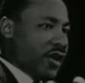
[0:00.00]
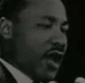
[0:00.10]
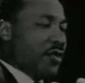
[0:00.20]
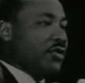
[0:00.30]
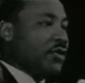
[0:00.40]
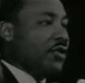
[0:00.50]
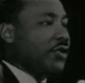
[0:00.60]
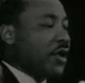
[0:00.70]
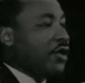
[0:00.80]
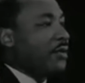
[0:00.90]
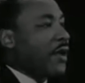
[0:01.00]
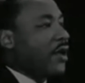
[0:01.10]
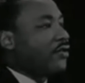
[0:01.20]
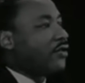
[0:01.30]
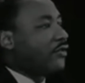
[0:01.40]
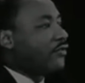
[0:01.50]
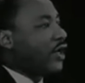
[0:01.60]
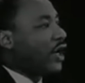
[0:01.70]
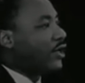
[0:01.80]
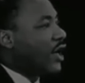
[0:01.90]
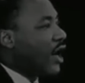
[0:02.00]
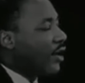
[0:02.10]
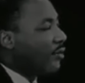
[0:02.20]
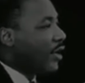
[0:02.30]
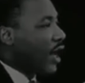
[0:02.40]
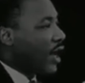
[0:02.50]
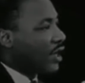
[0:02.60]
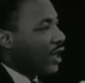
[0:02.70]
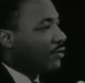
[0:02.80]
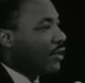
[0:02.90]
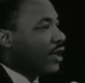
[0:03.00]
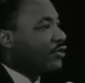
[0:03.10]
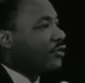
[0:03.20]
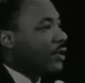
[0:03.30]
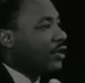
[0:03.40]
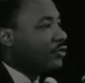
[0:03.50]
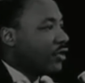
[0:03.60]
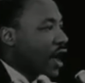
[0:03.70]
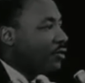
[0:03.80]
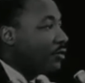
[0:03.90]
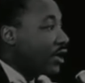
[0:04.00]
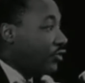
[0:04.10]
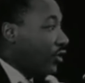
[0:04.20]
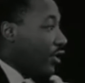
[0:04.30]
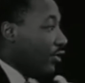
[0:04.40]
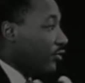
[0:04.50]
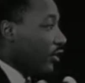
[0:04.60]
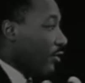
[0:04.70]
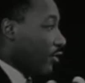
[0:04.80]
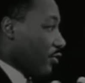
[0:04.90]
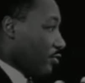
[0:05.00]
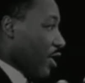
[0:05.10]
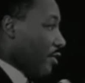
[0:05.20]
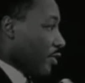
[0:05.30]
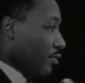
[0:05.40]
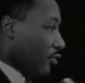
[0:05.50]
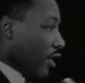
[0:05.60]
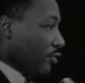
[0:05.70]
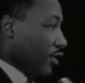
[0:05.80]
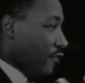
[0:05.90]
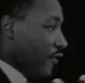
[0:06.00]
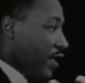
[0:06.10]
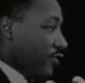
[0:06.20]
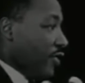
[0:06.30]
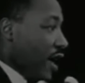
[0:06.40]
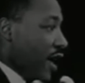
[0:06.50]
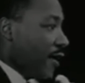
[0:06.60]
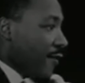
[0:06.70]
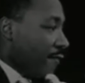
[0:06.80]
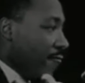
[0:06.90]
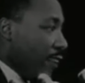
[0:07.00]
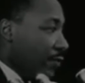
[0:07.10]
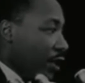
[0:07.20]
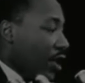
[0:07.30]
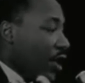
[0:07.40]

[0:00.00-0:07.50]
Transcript: I said I wasn't going to talk about Vietnam, but I can't make a speech without mentioning some of the problems that we face there